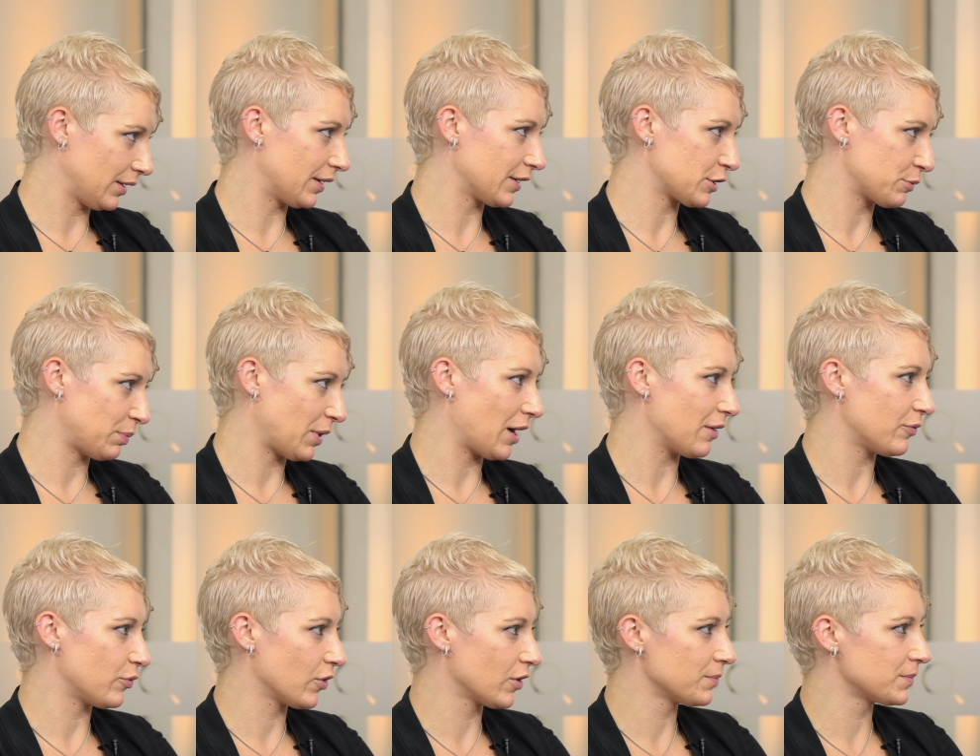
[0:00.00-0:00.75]
analytics
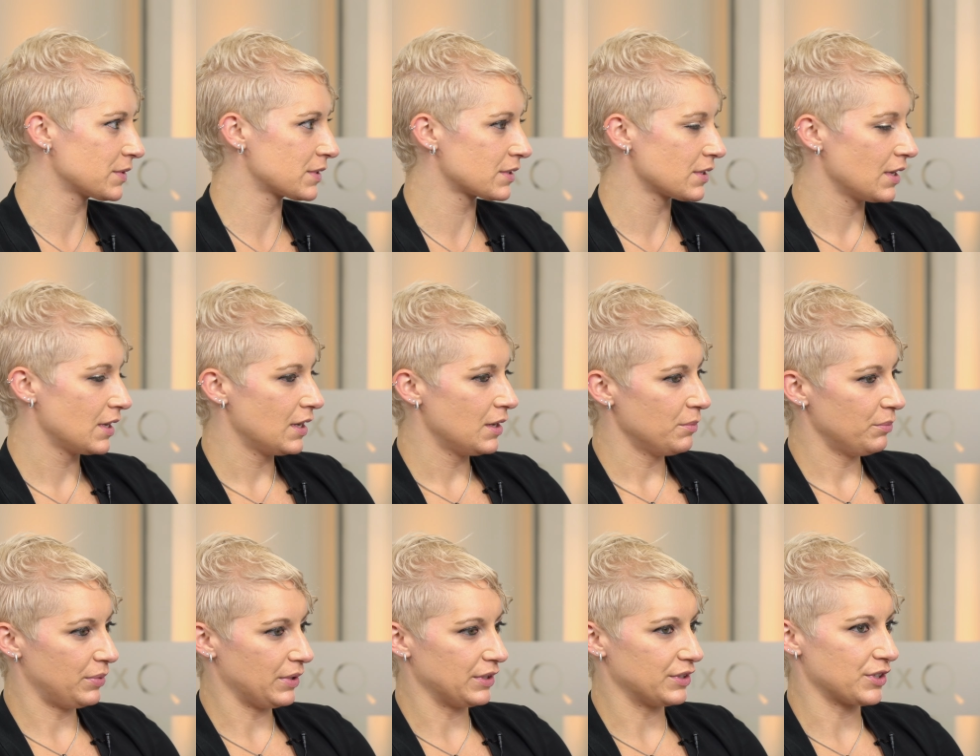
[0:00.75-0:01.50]
platforms.
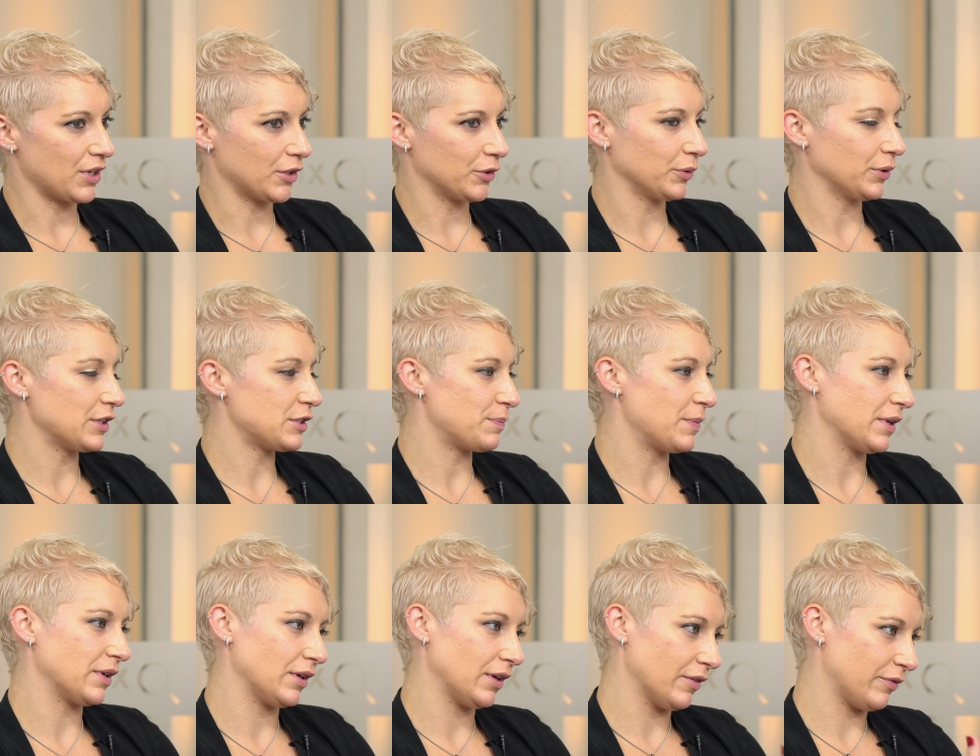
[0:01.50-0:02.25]
But generally
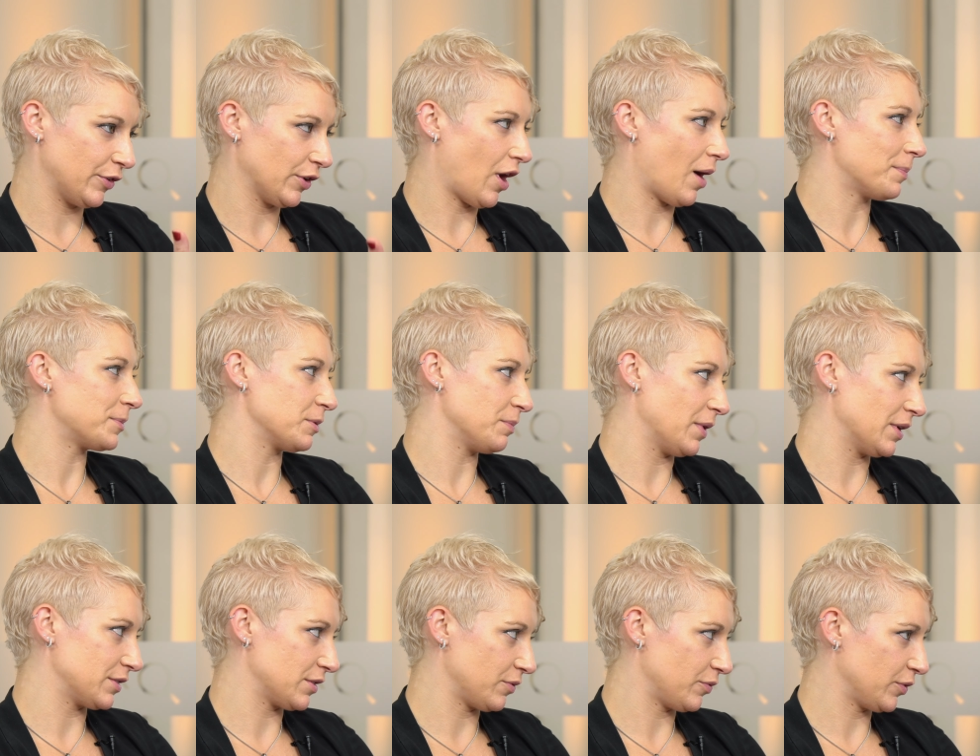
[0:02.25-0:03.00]
speaking, if you're
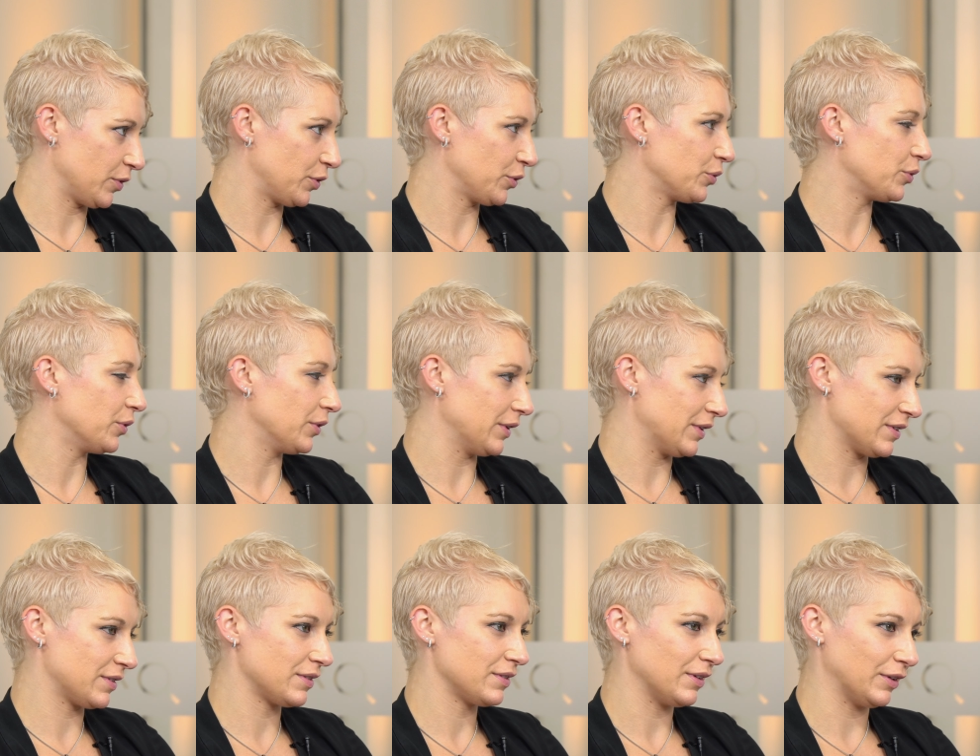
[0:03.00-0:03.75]
optimizing for Google,
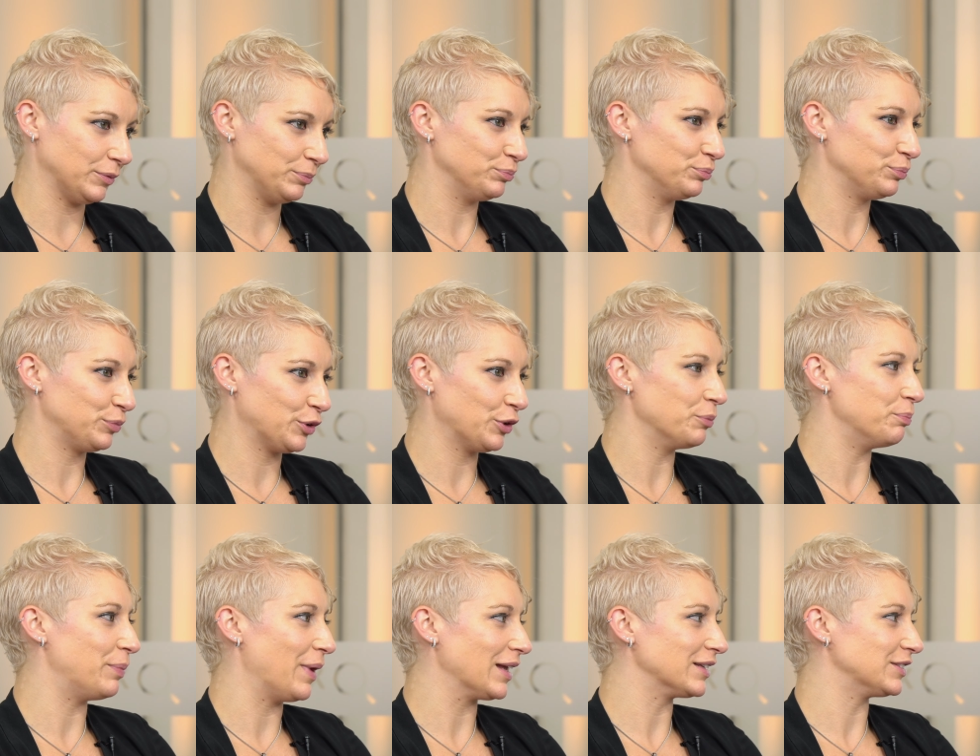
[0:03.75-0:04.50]
it's a
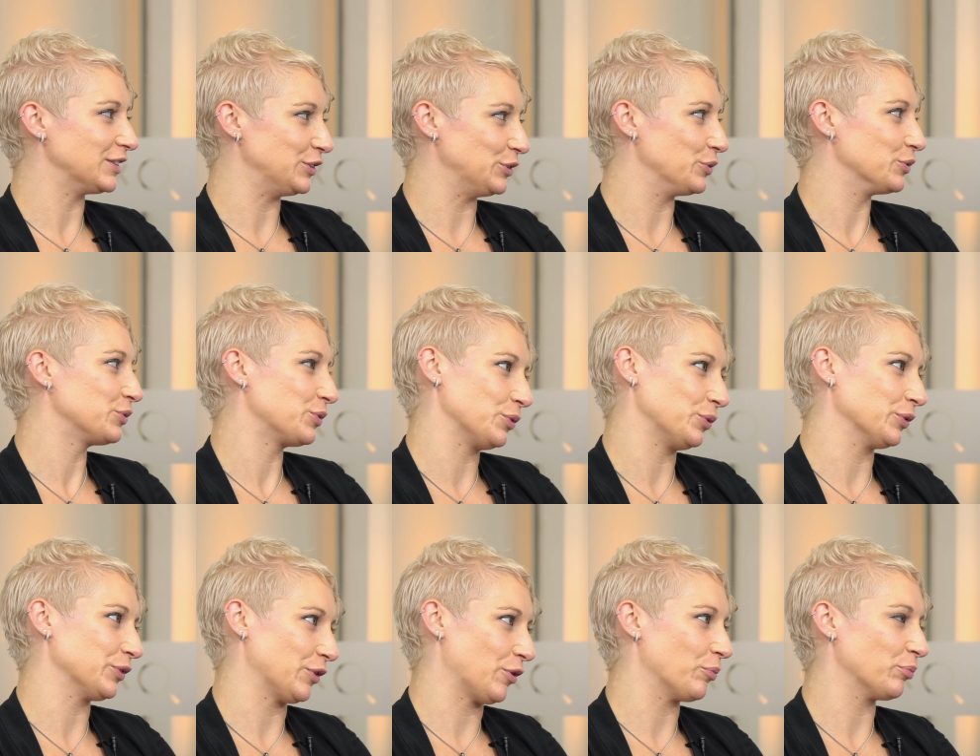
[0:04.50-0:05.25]
good bet to use
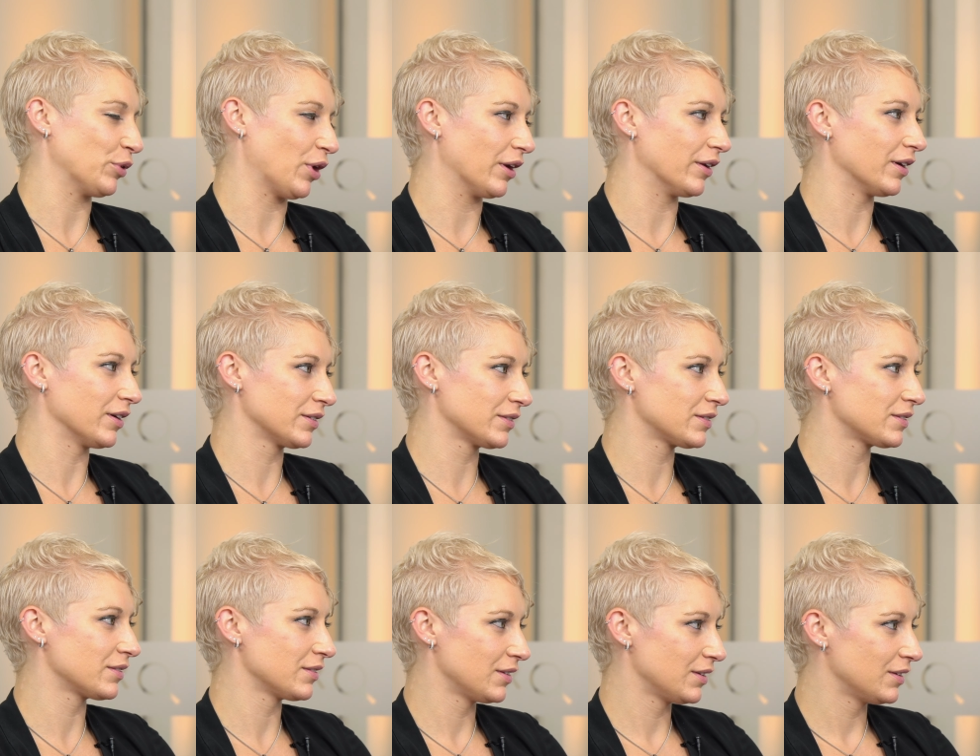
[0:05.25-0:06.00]
Google's own products.